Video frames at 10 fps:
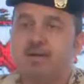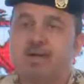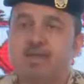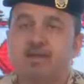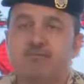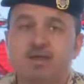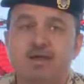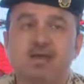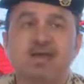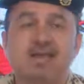claim
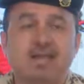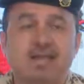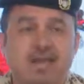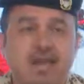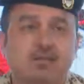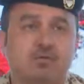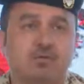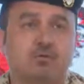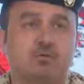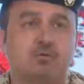that
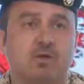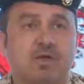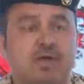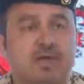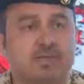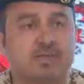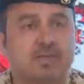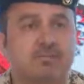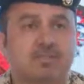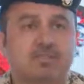they are not
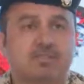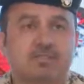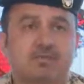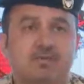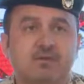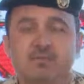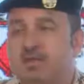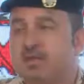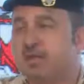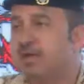in
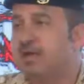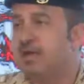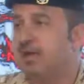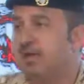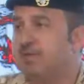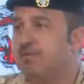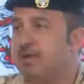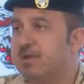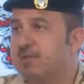danger, it's not true.